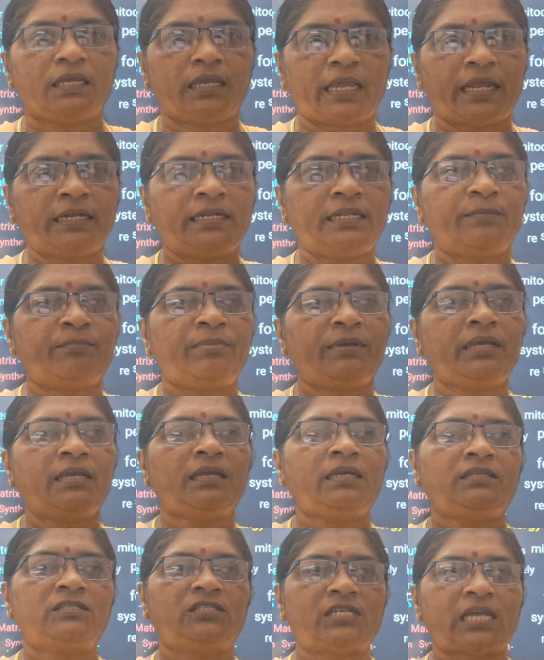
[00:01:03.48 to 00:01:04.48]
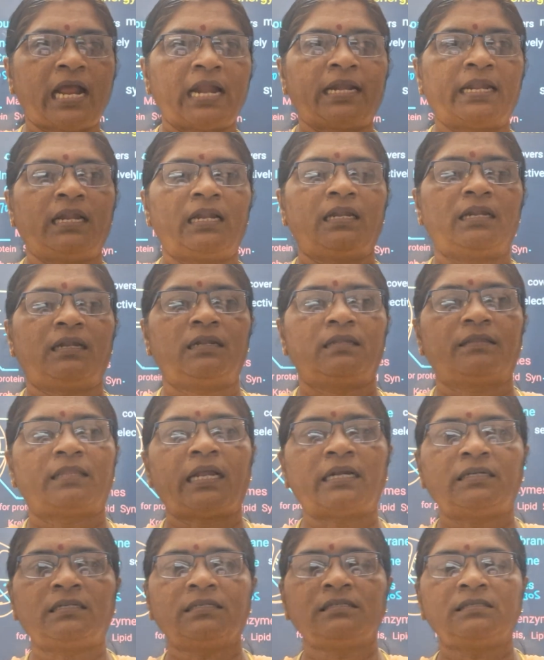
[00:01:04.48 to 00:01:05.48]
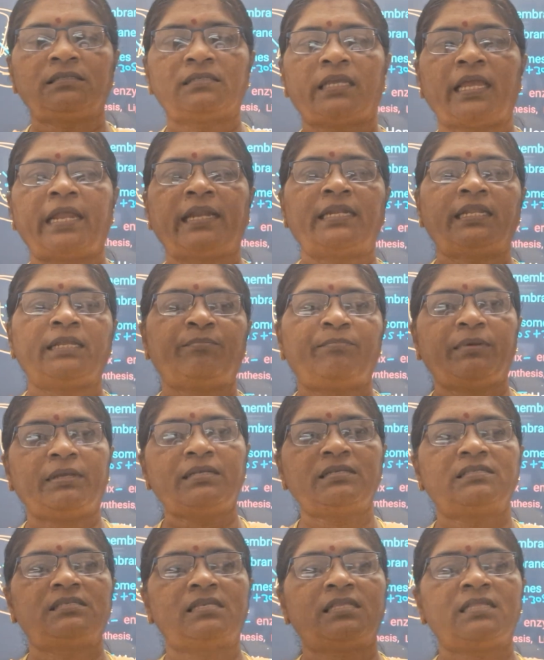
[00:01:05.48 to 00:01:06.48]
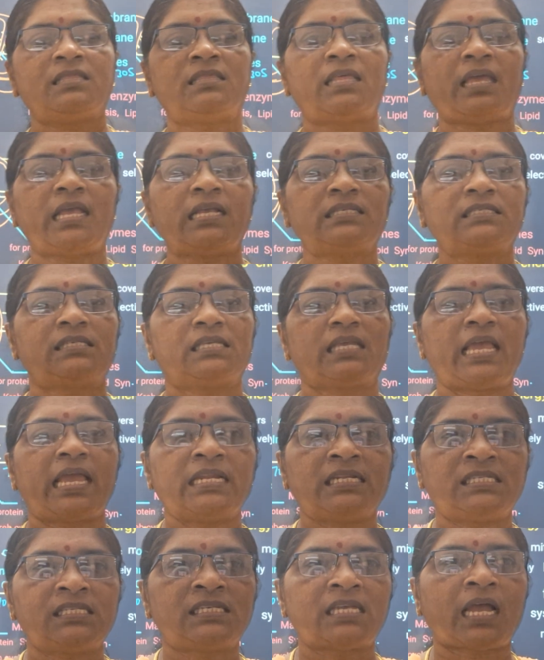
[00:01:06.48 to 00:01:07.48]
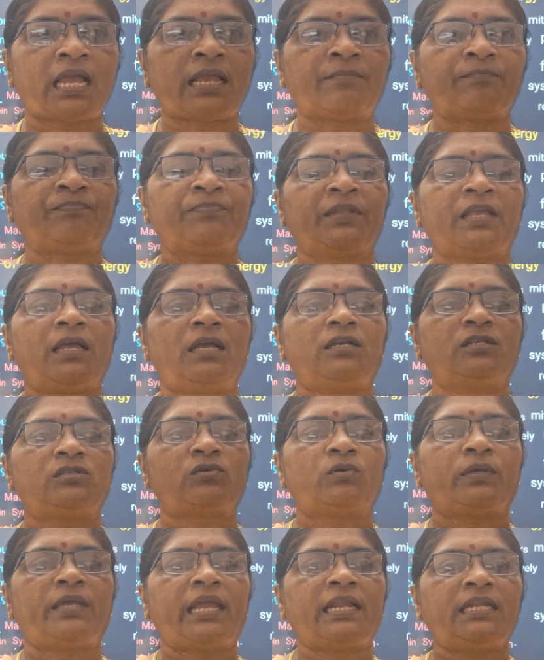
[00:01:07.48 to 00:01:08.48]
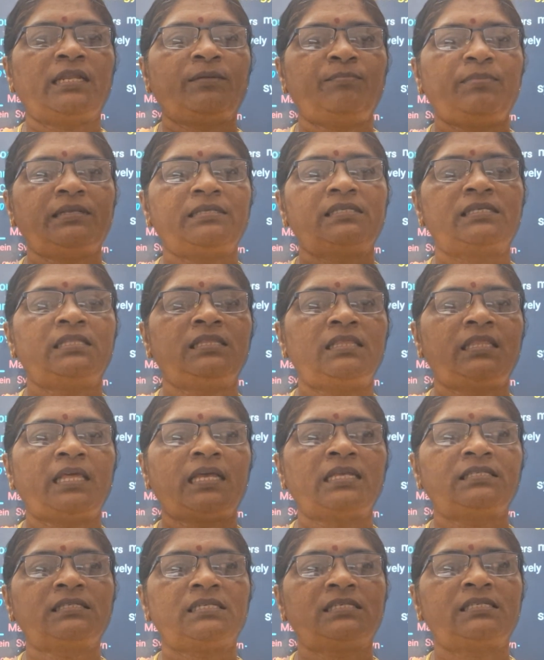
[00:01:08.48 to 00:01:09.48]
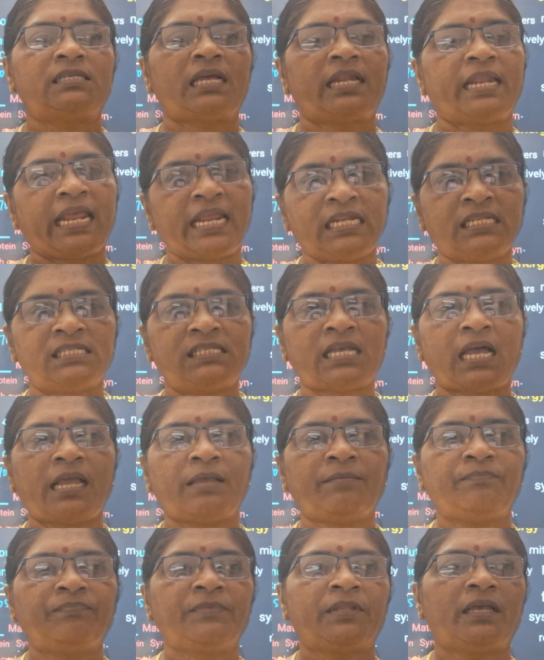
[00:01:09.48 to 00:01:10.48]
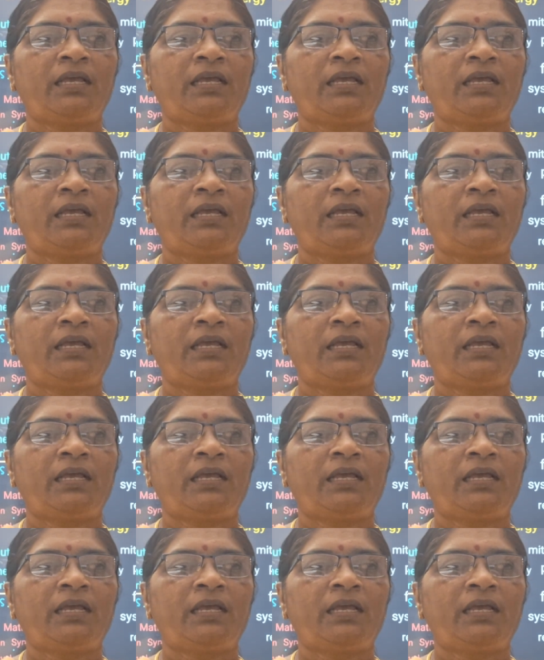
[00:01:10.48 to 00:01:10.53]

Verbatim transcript: ATP channel that is ATP synthase enzyme so ATP synthase is an enzyme